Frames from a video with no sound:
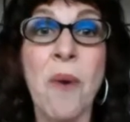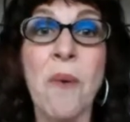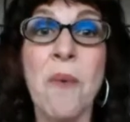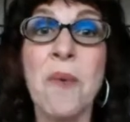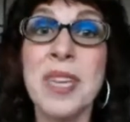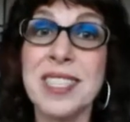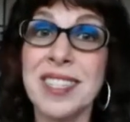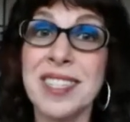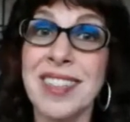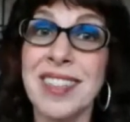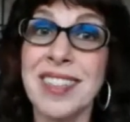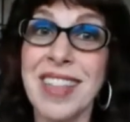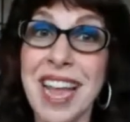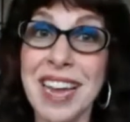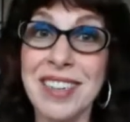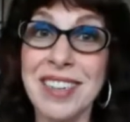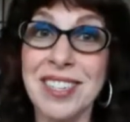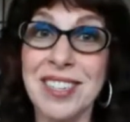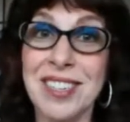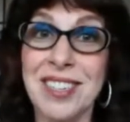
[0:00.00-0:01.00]
We
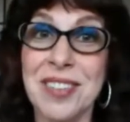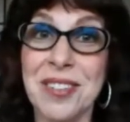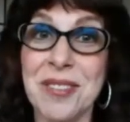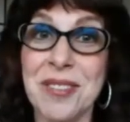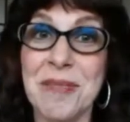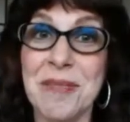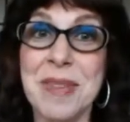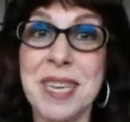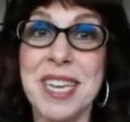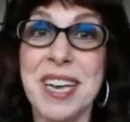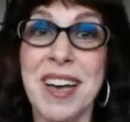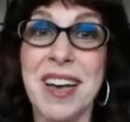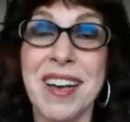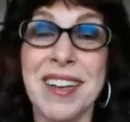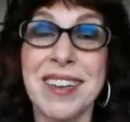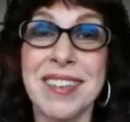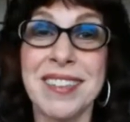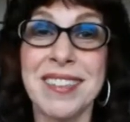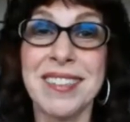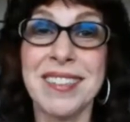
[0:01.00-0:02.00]
selected you
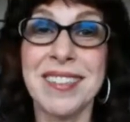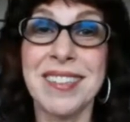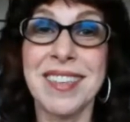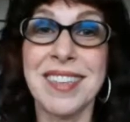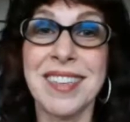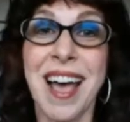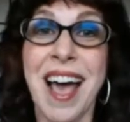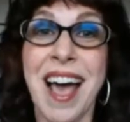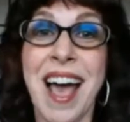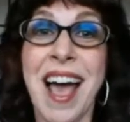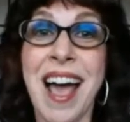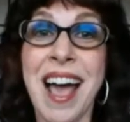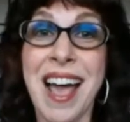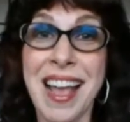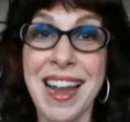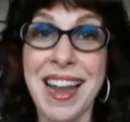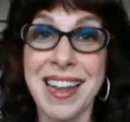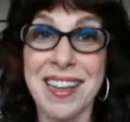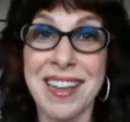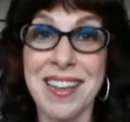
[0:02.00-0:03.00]
because
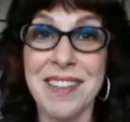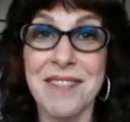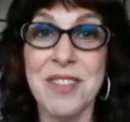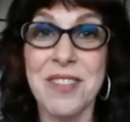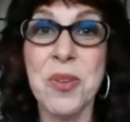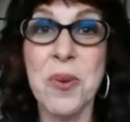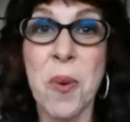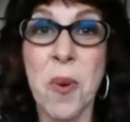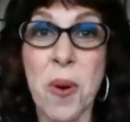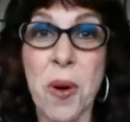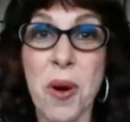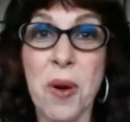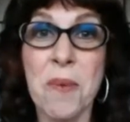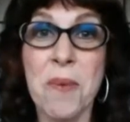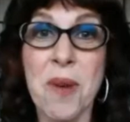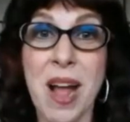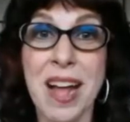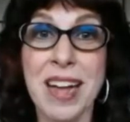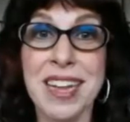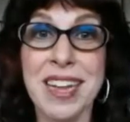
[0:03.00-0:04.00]
I love your
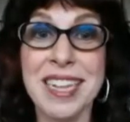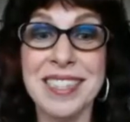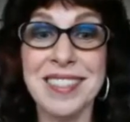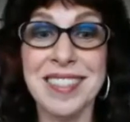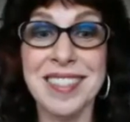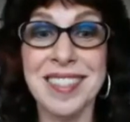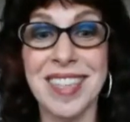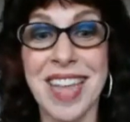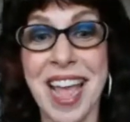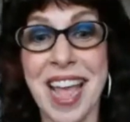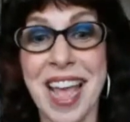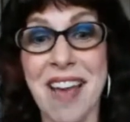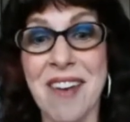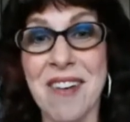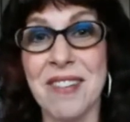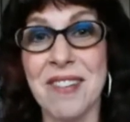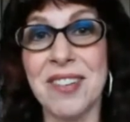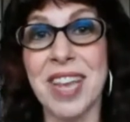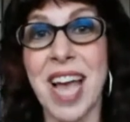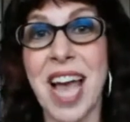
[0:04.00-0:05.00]
rockin'
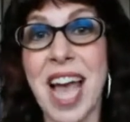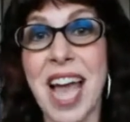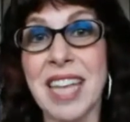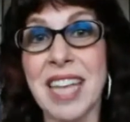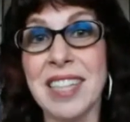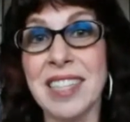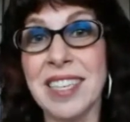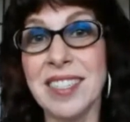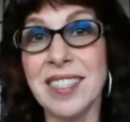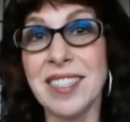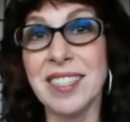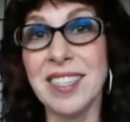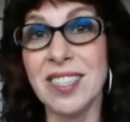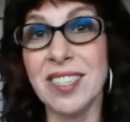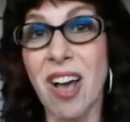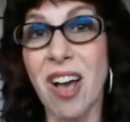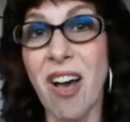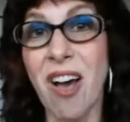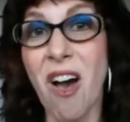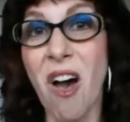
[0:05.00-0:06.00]
sound. I listen
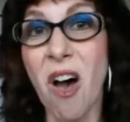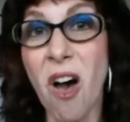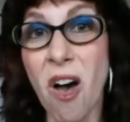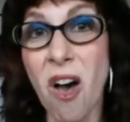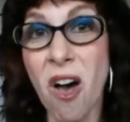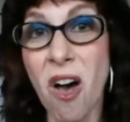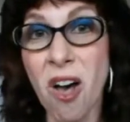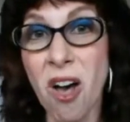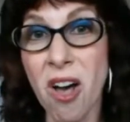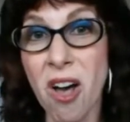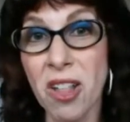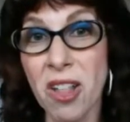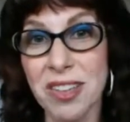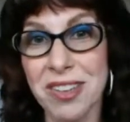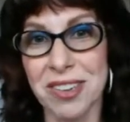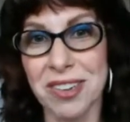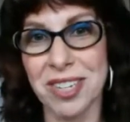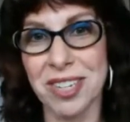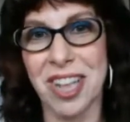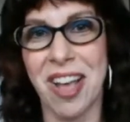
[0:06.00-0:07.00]
to
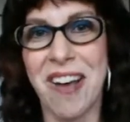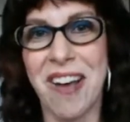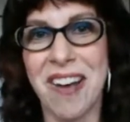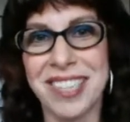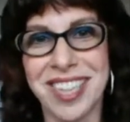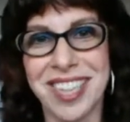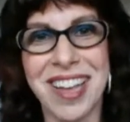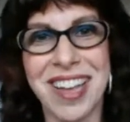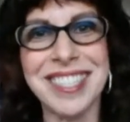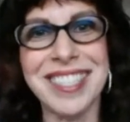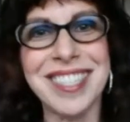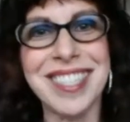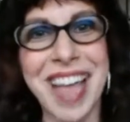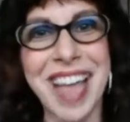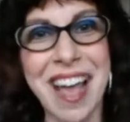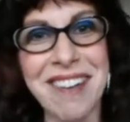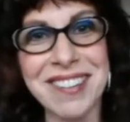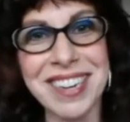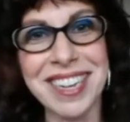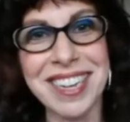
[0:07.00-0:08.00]
all your songs on
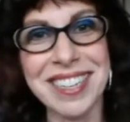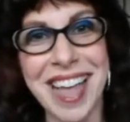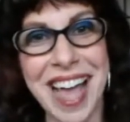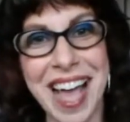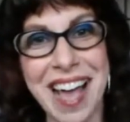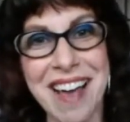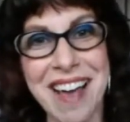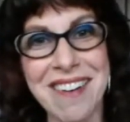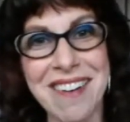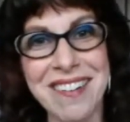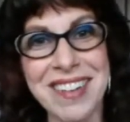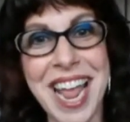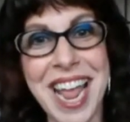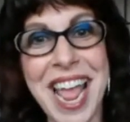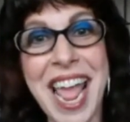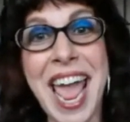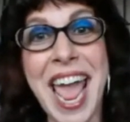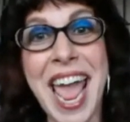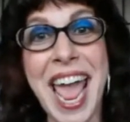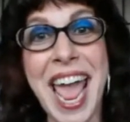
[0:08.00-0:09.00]
SoundCloud,
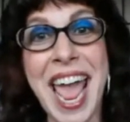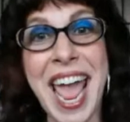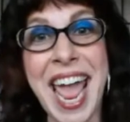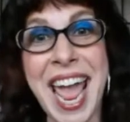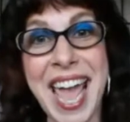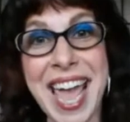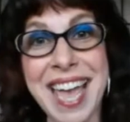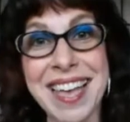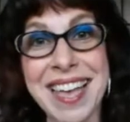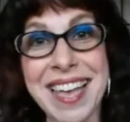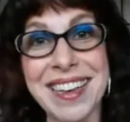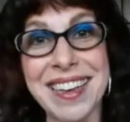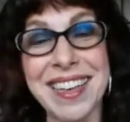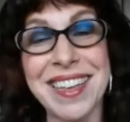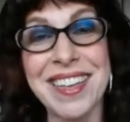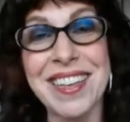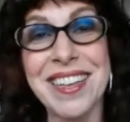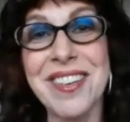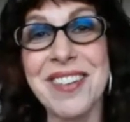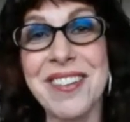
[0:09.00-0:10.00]

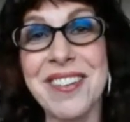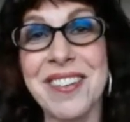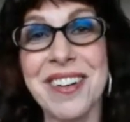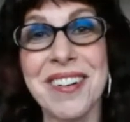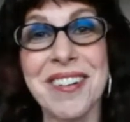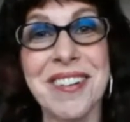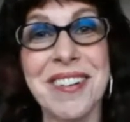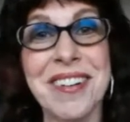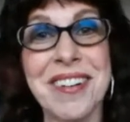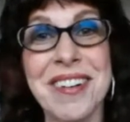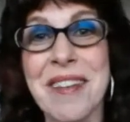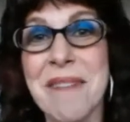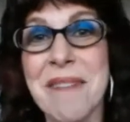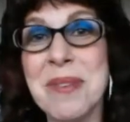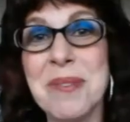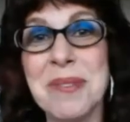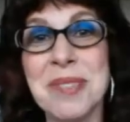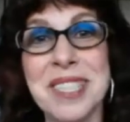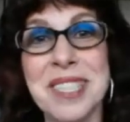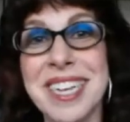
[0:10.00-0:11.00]
and your
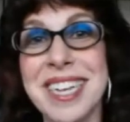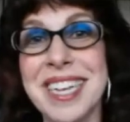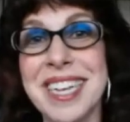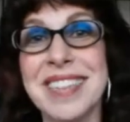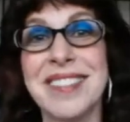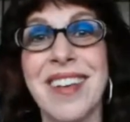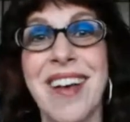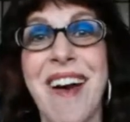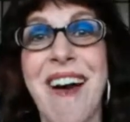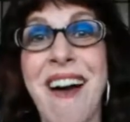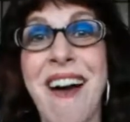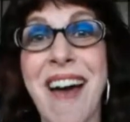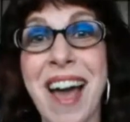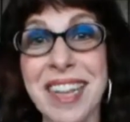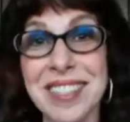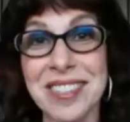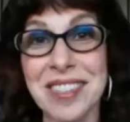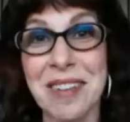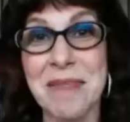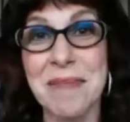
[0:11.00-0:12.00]
music is
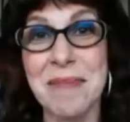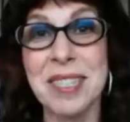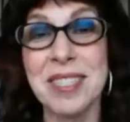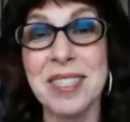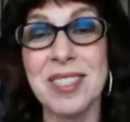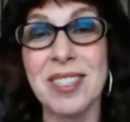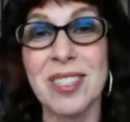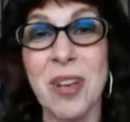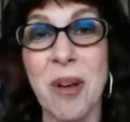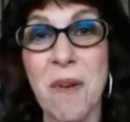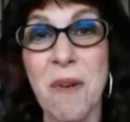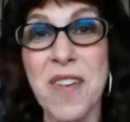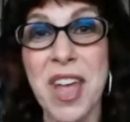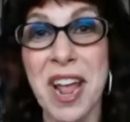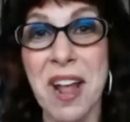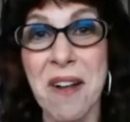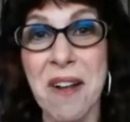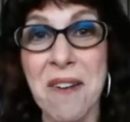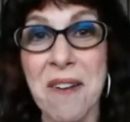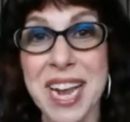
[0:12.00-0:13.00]
awesome. It's so
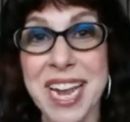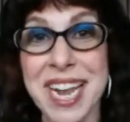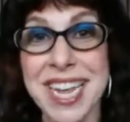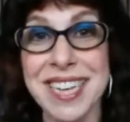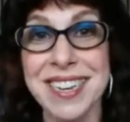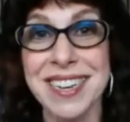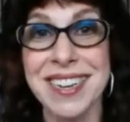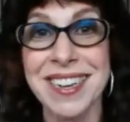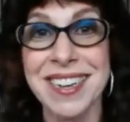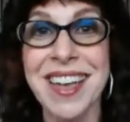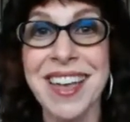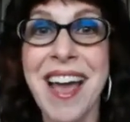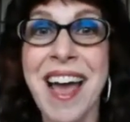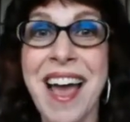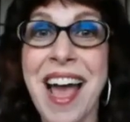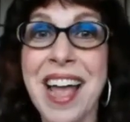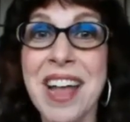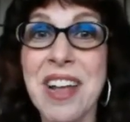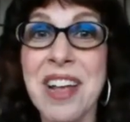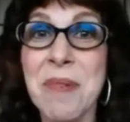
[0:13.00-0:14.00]
varied.
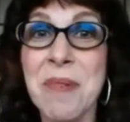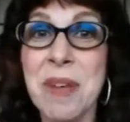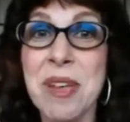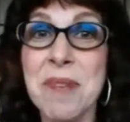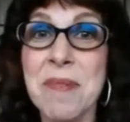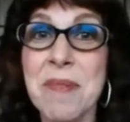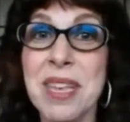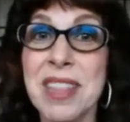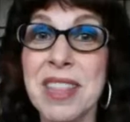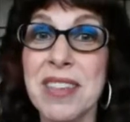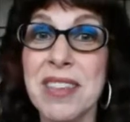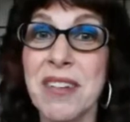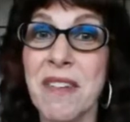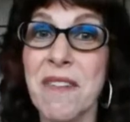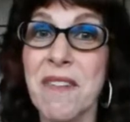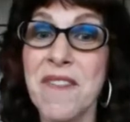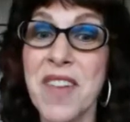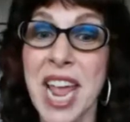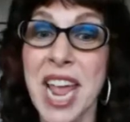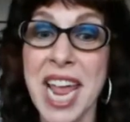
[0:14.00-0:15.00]
I agree with
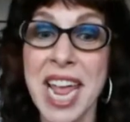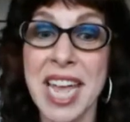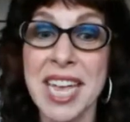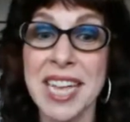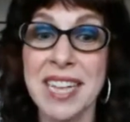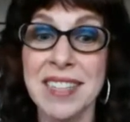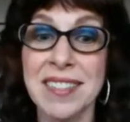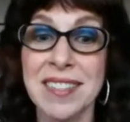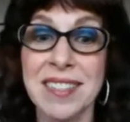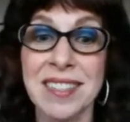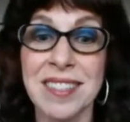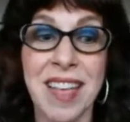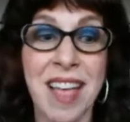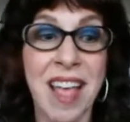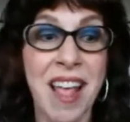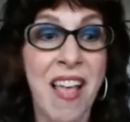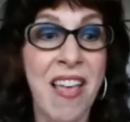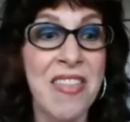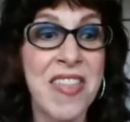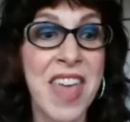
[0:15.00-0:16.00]
your fans
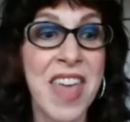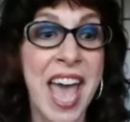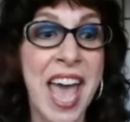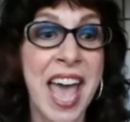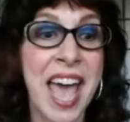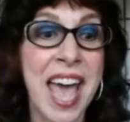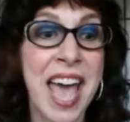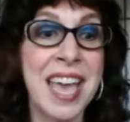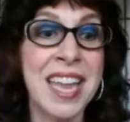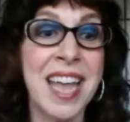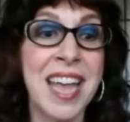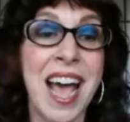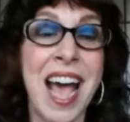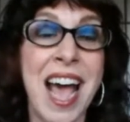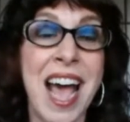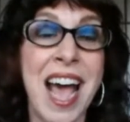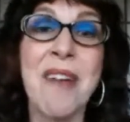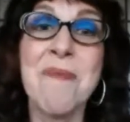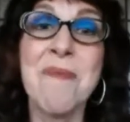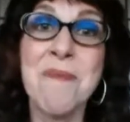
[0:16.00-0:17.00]
that
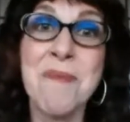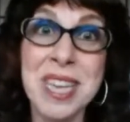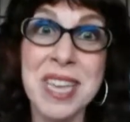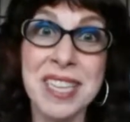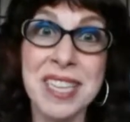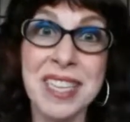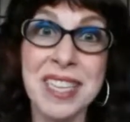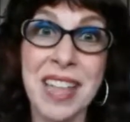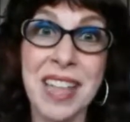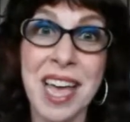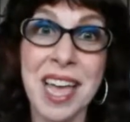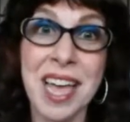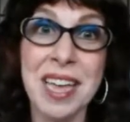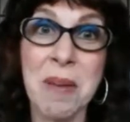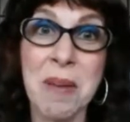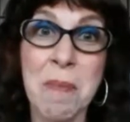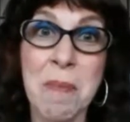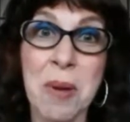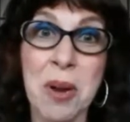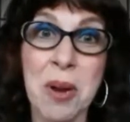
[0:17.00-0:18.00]
I really
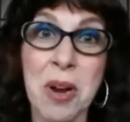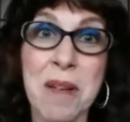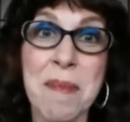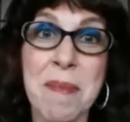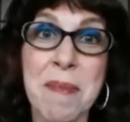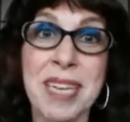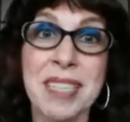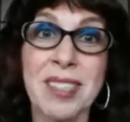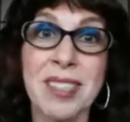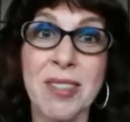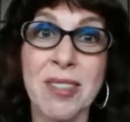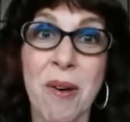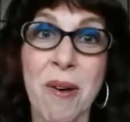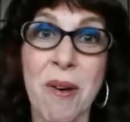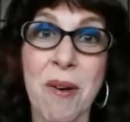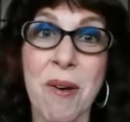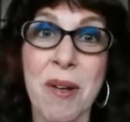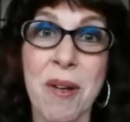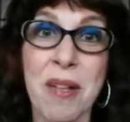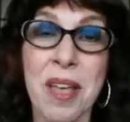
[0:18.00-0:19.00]
like Bury My
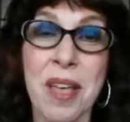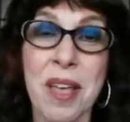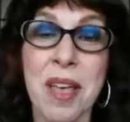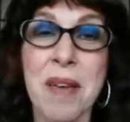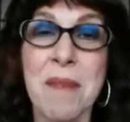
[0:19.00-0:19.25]
Soul,